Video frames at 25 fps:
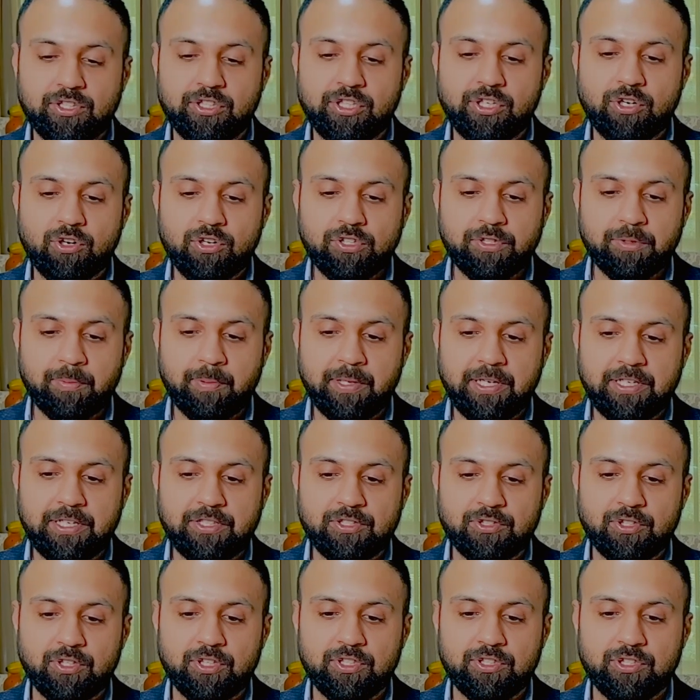the orthopedic
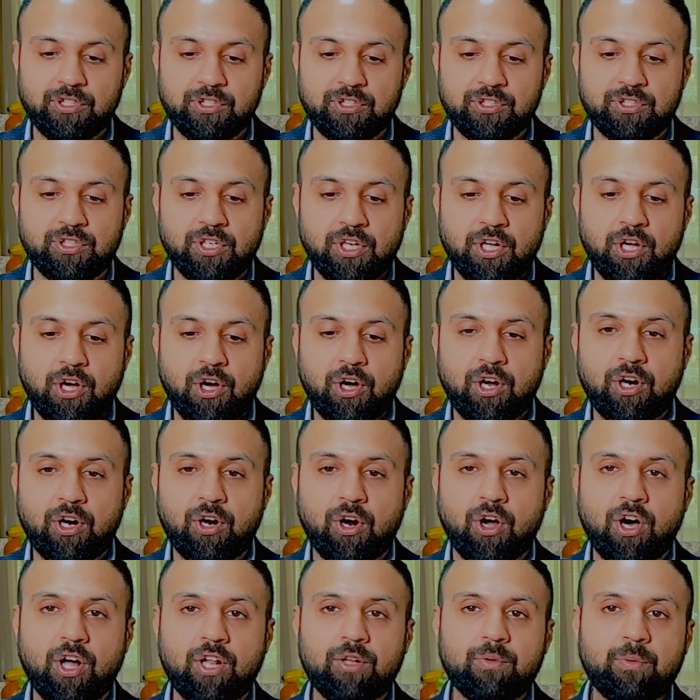surgeons are
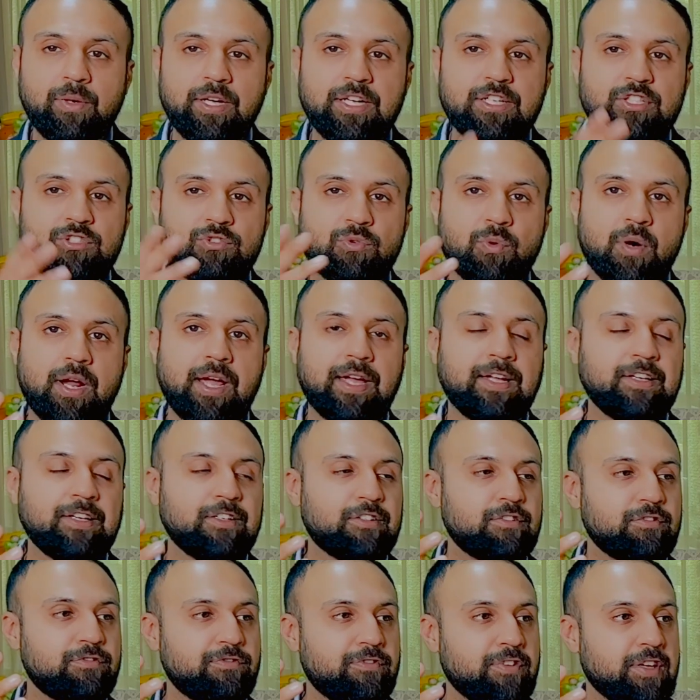always trying
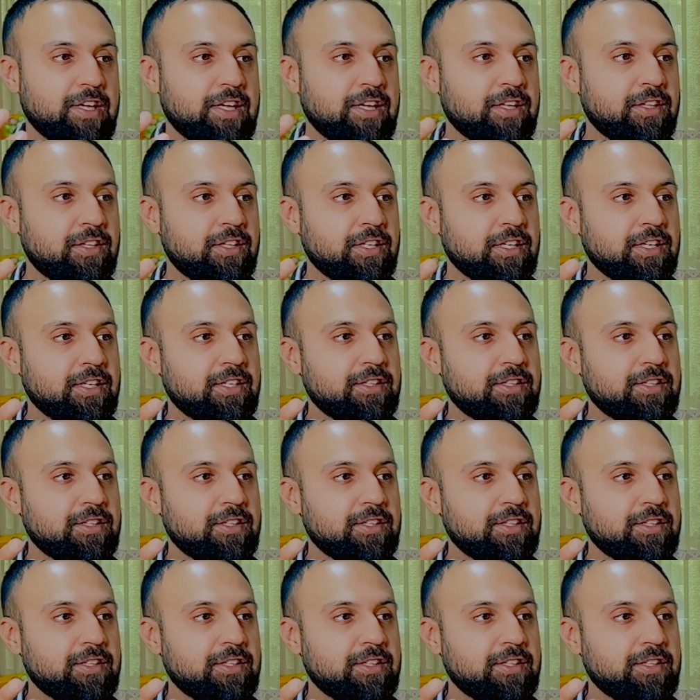to feel